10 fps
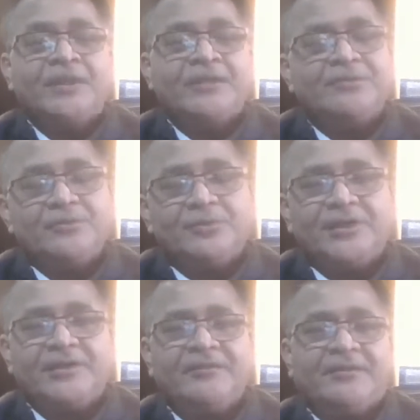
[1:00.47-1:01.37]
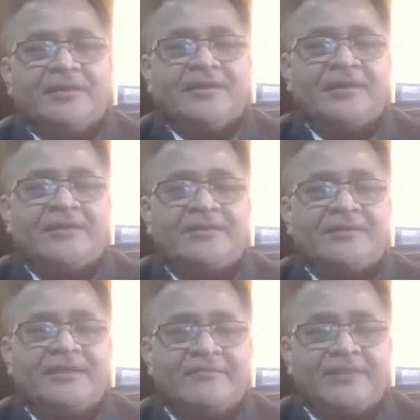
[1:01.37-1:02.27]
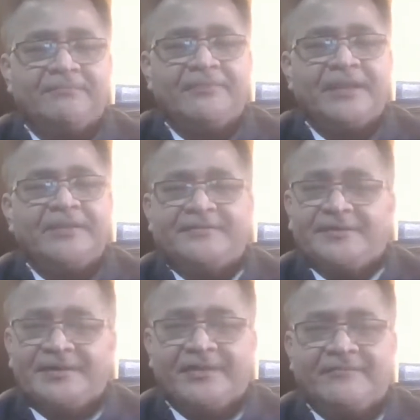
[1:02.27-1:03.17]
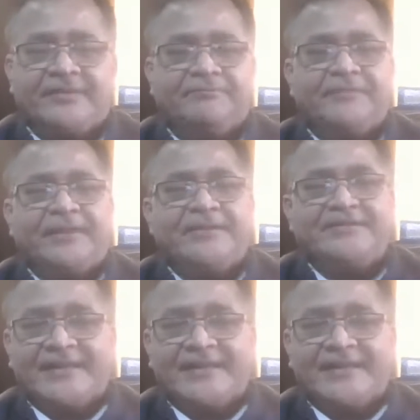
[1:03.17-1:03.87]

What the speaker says: including the development, redevelopment,